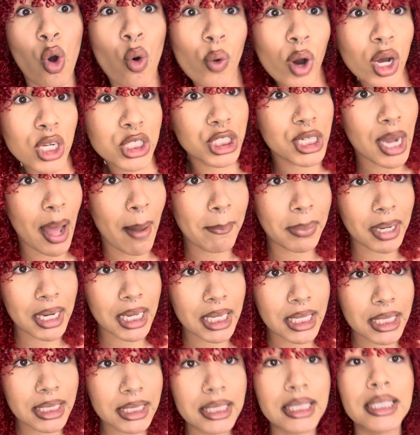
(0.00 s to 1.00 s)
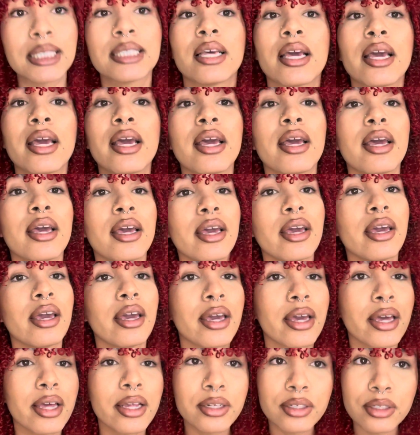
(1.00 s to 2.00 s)
watch that please.
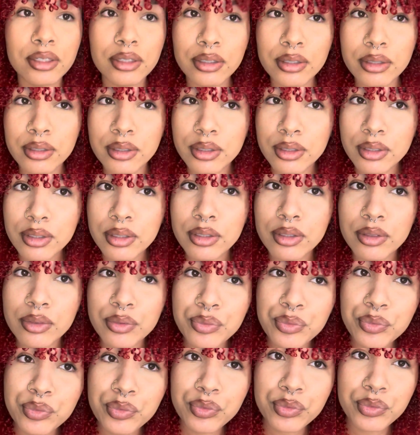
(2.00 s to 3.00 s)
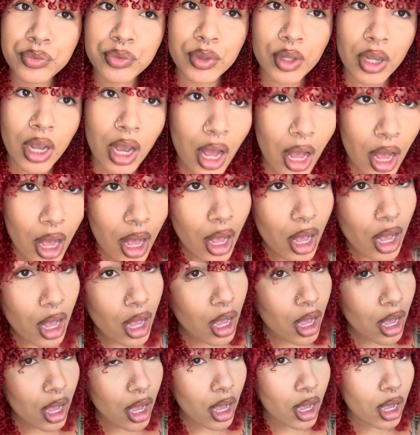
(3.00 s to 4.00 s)
And it
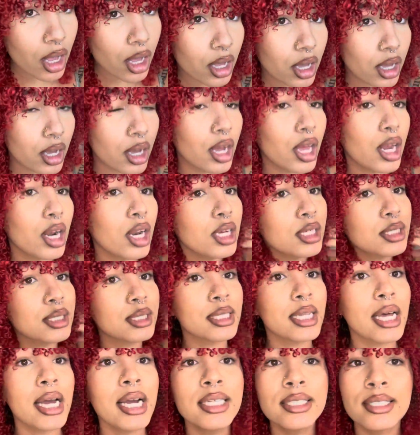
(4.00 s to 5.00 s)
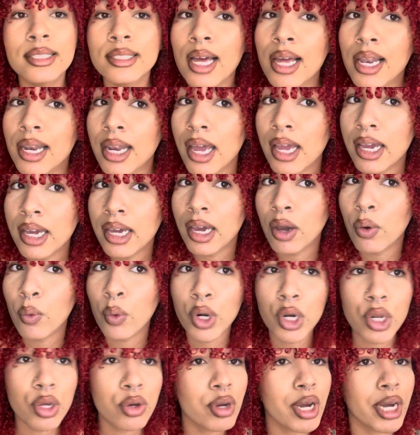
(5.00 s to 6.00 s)
looks nice. I like it.
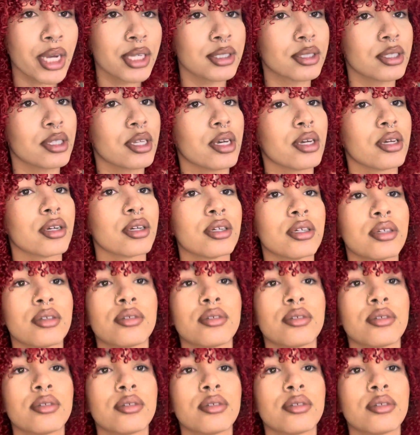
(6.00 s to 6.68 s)
What do you guys think?